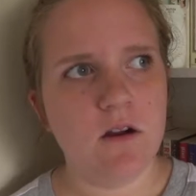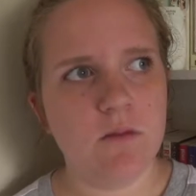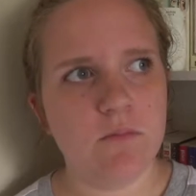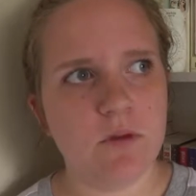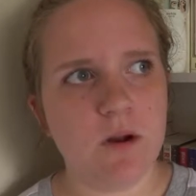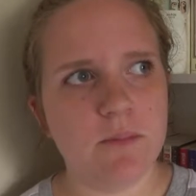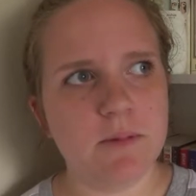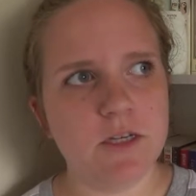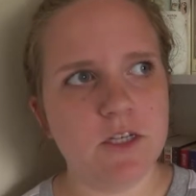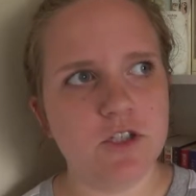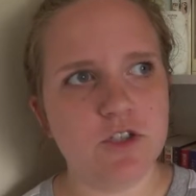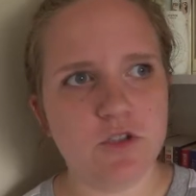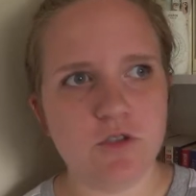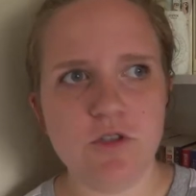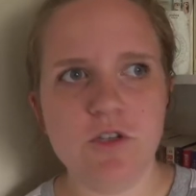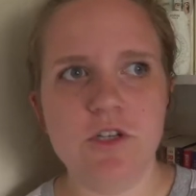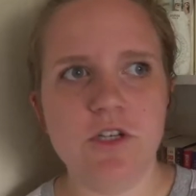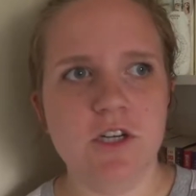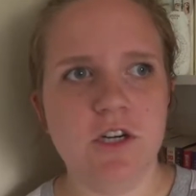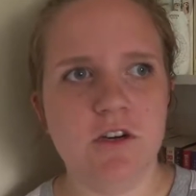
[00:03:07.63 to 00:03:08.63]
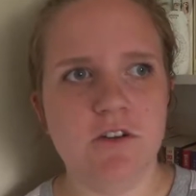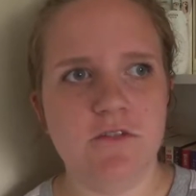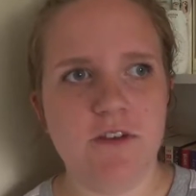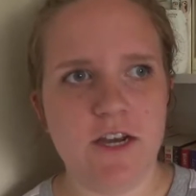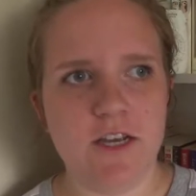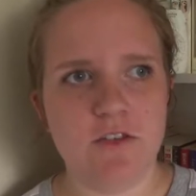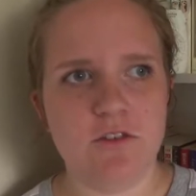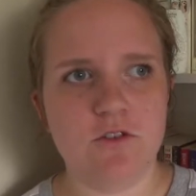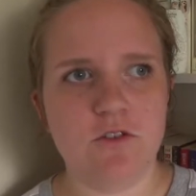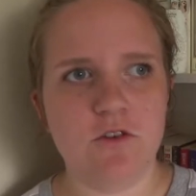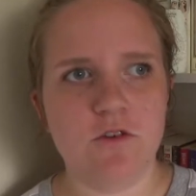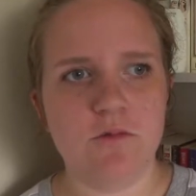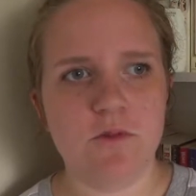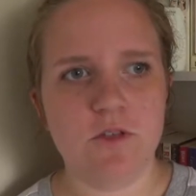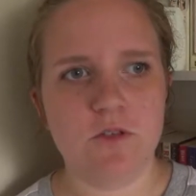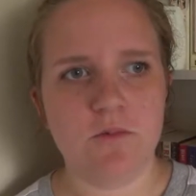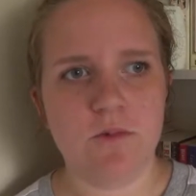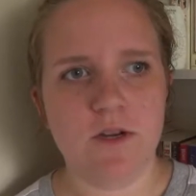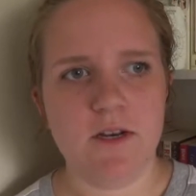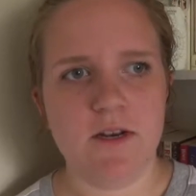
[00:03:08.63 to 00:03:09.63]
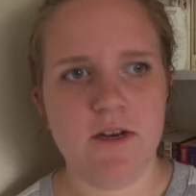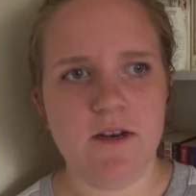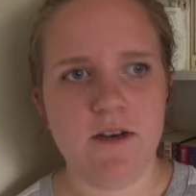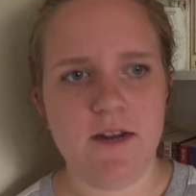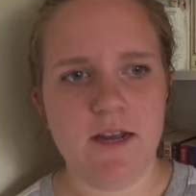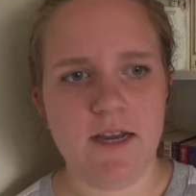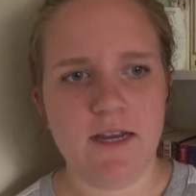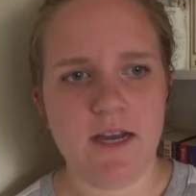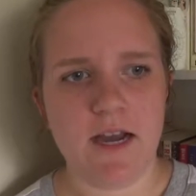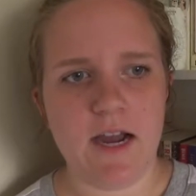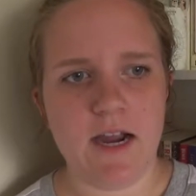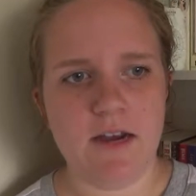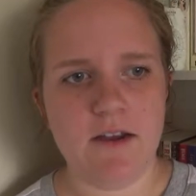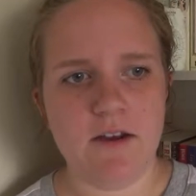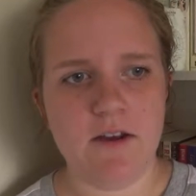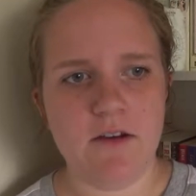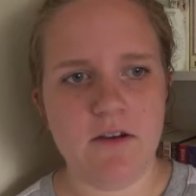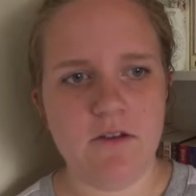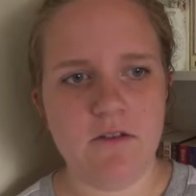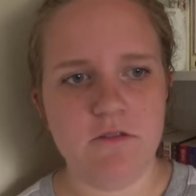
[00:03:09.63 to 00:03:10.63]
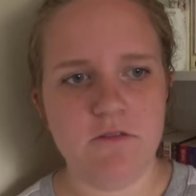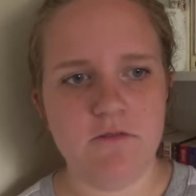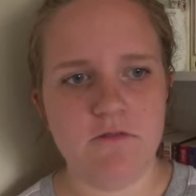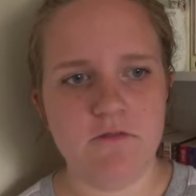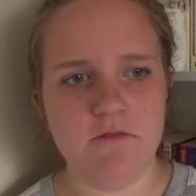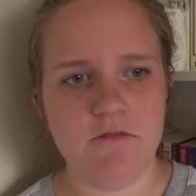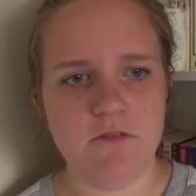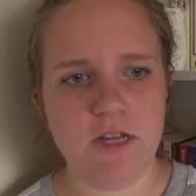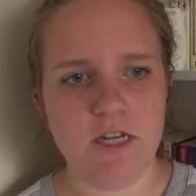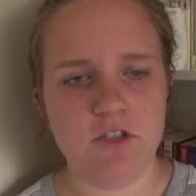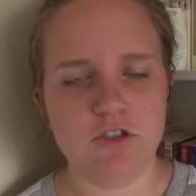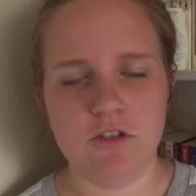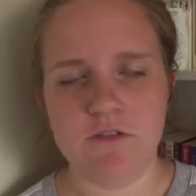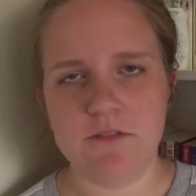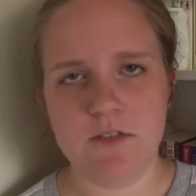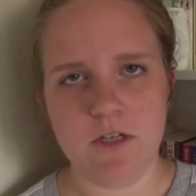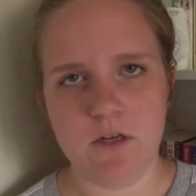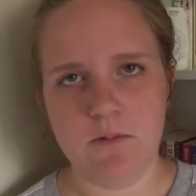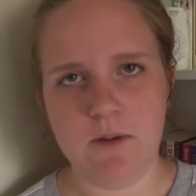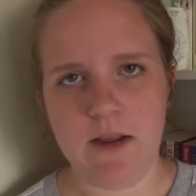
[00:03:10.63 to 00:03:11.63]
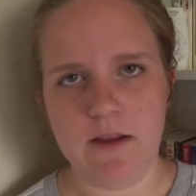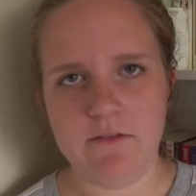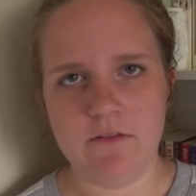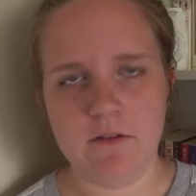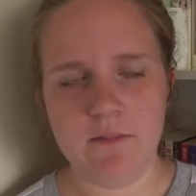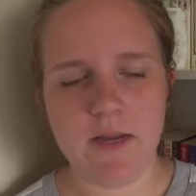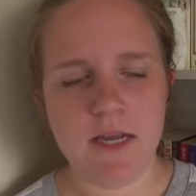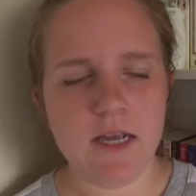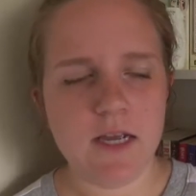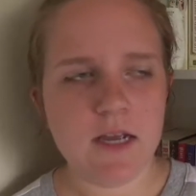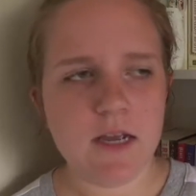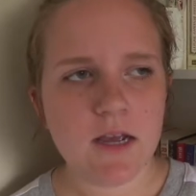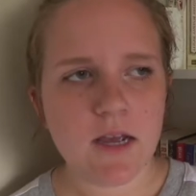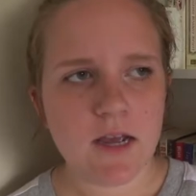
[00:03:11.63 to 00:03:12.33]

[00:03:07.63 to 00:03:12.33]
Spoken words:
probably junior year of high school was when I kind of like drifted away from it.